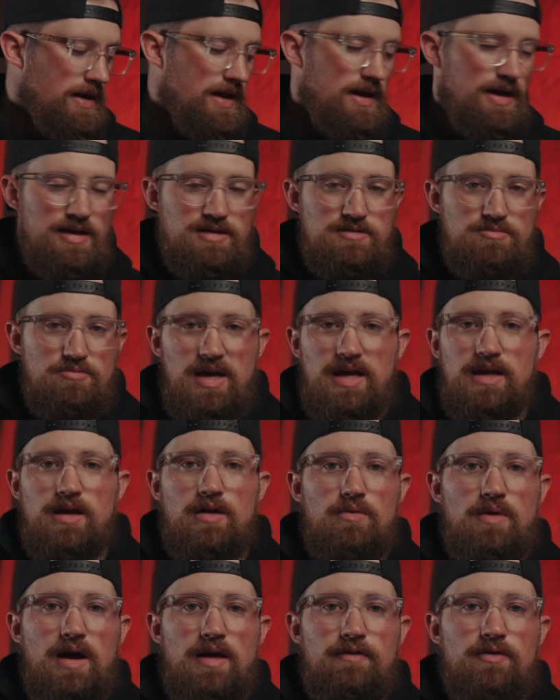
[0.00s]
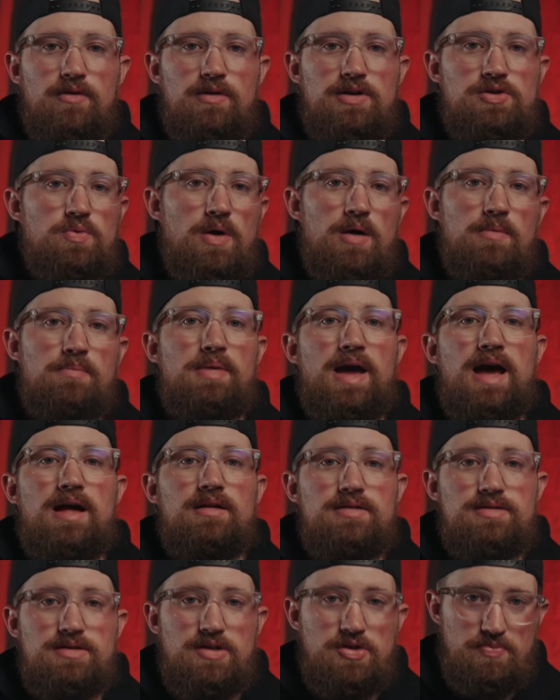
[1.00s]
is make your rifle as well
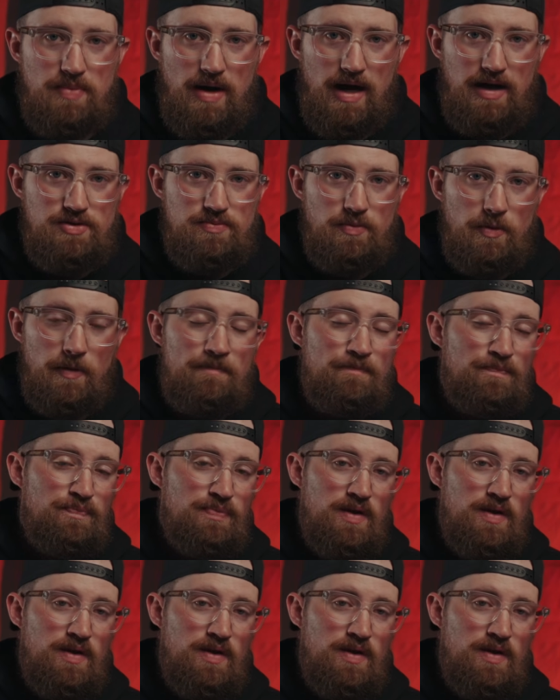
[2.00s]
balanced as possible.